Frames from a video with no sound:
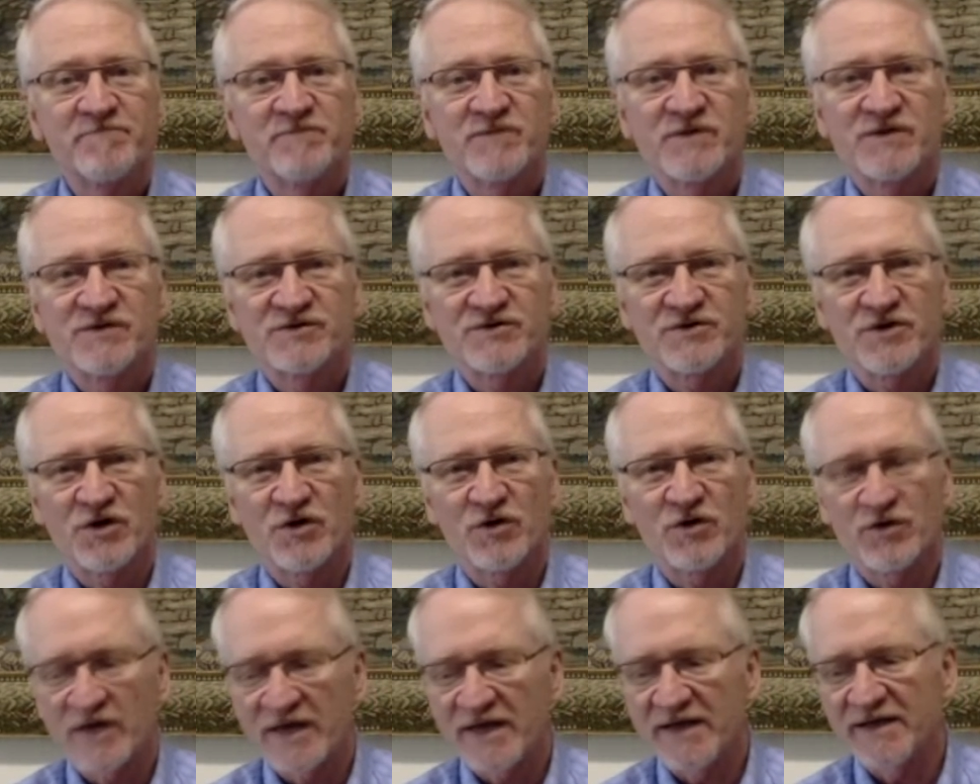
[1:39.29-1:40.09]

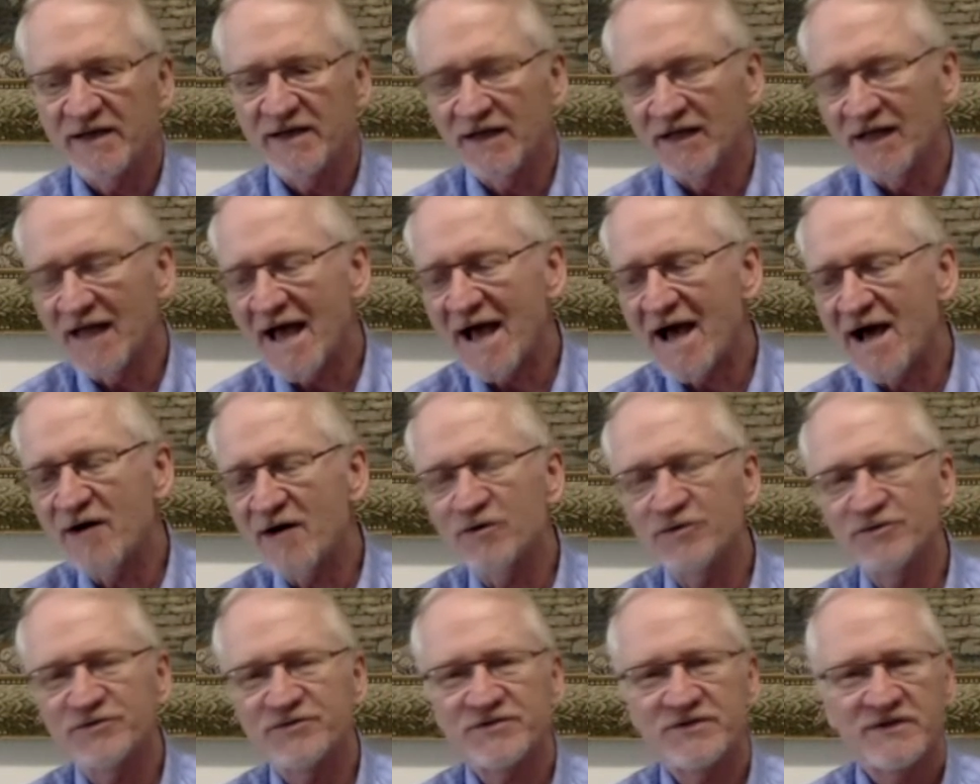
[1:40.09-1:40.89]
So it
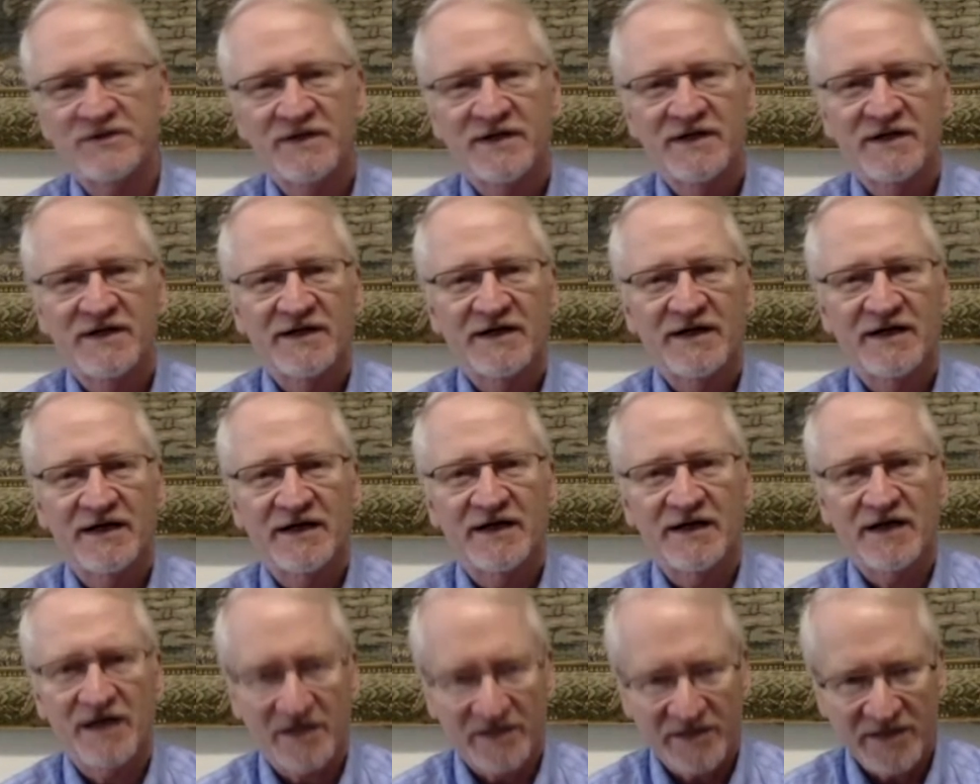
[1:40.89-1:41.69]
allows
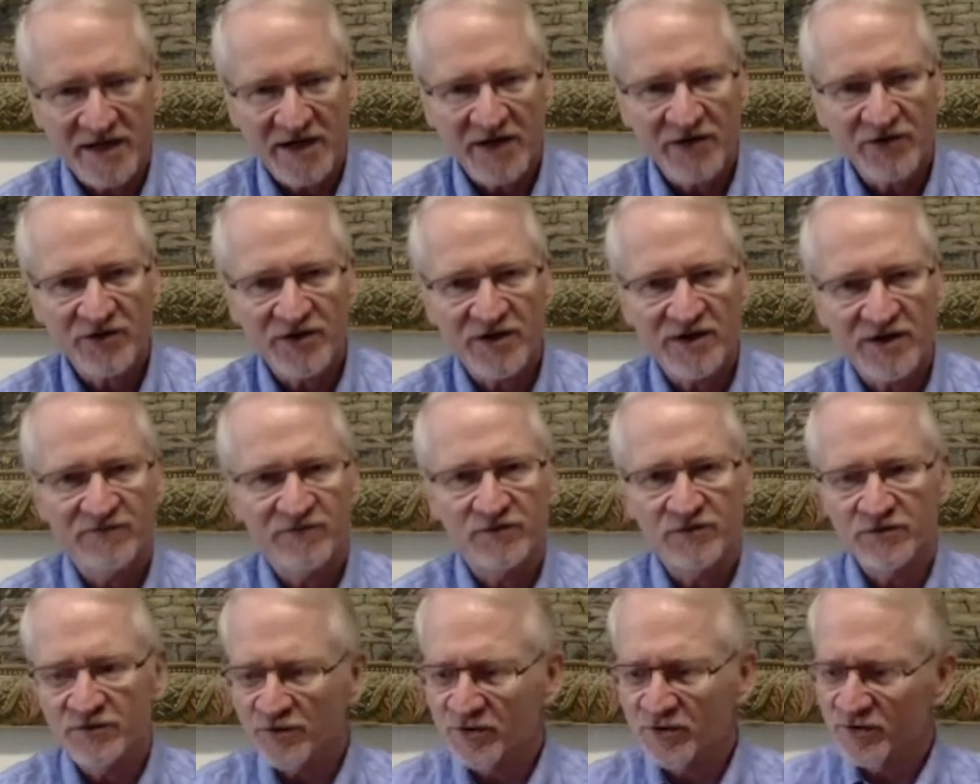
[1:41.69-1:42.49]
uh, a
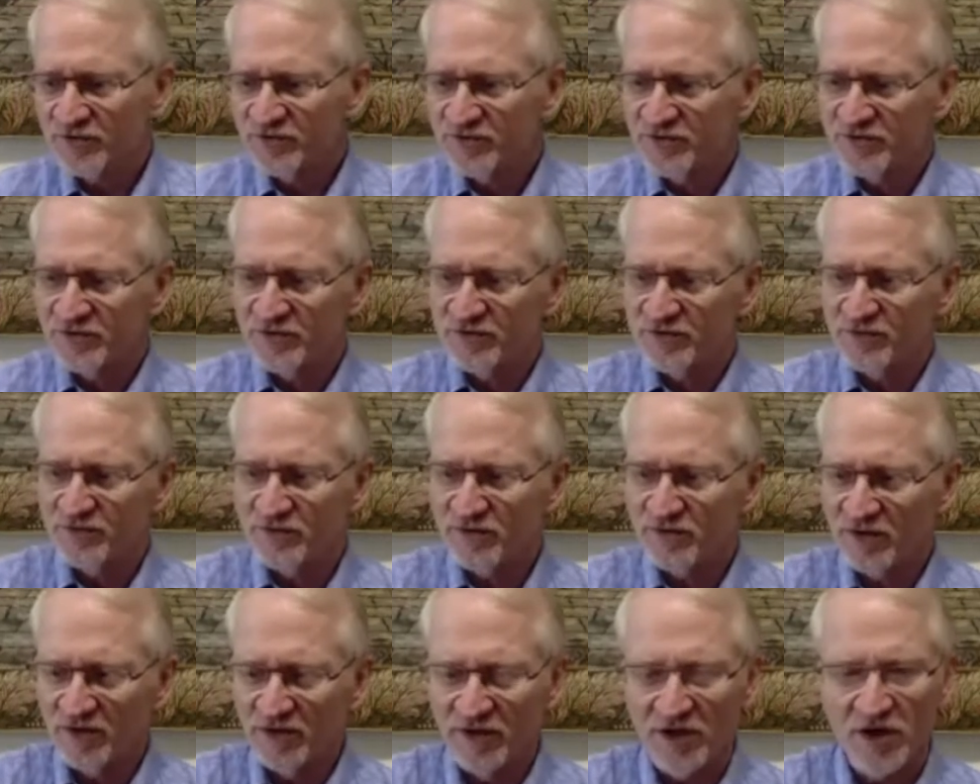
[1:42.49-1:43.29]
caregiver to
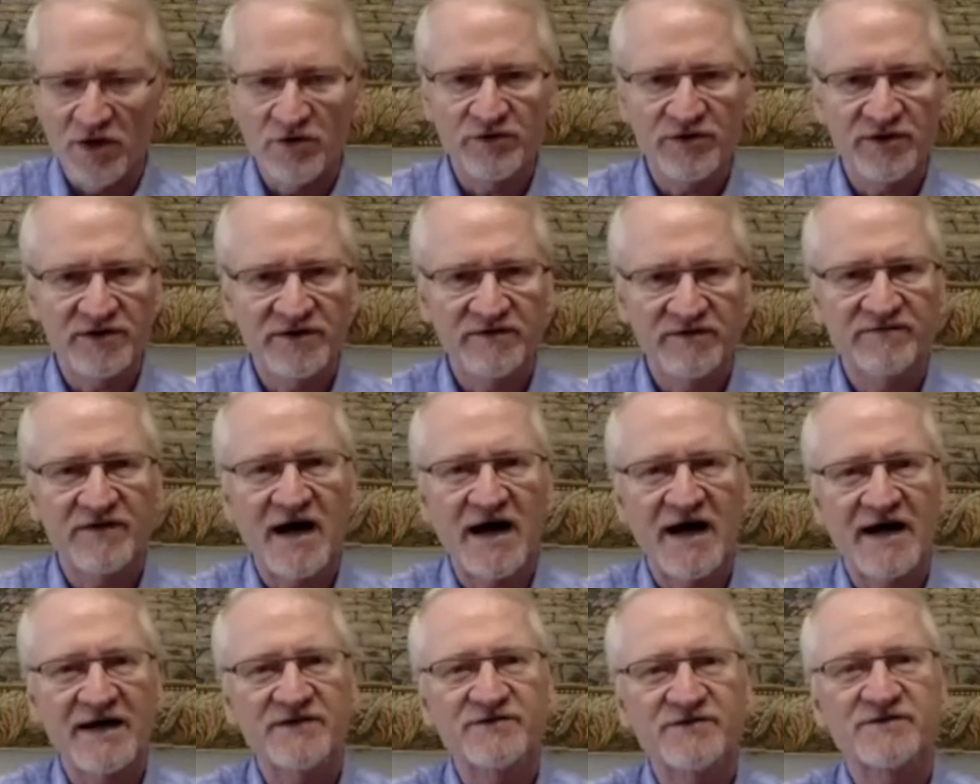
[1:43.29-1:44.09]
load a
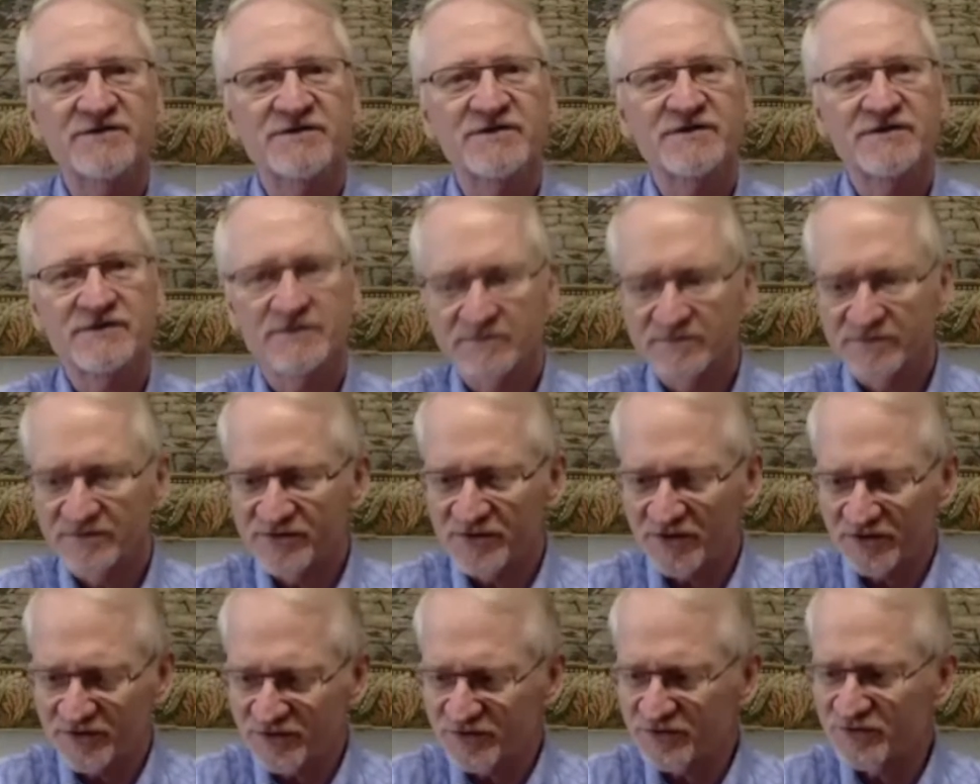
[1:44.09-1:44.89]
device,
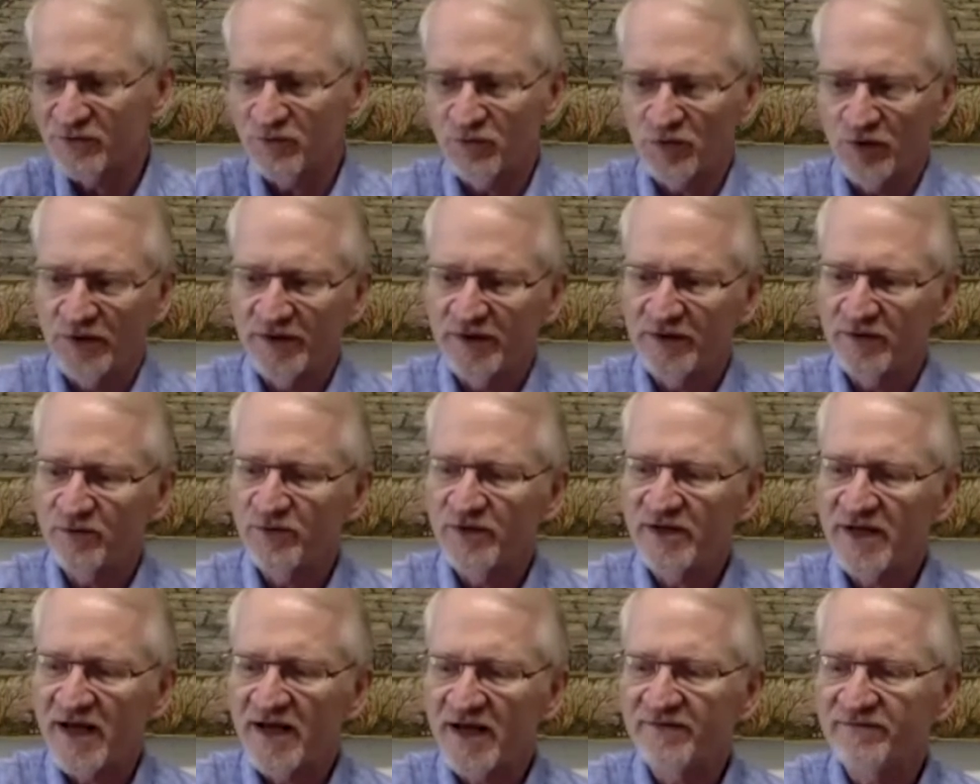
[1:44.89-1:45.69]
such as the one that
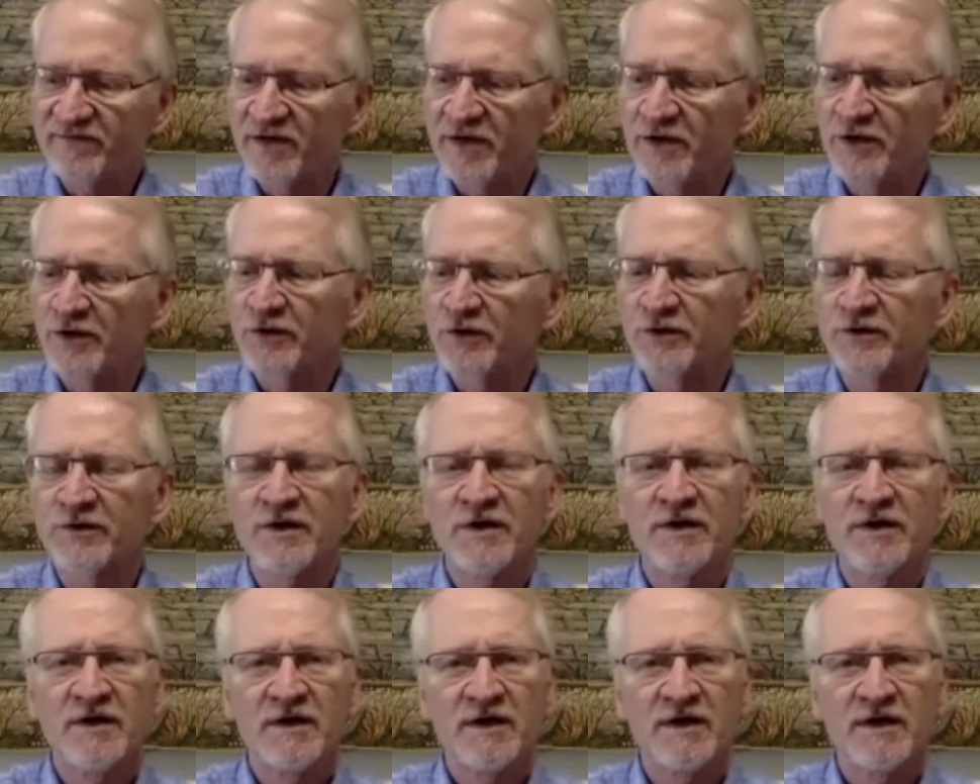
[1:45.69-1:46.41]
we have here,